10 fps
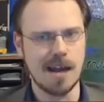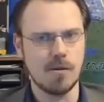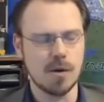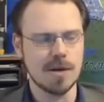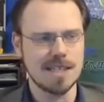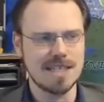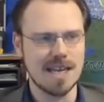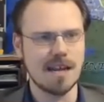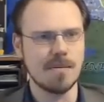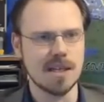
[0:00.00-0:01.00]
I would have been
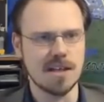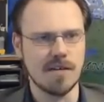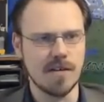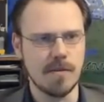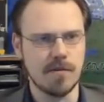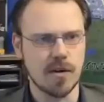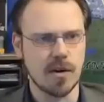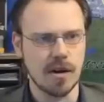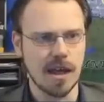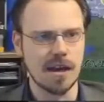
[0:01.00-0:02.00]
setting myself up for
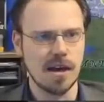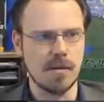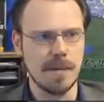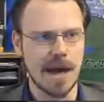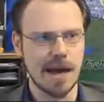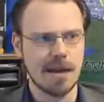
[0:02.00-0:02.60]
her to get a comeback.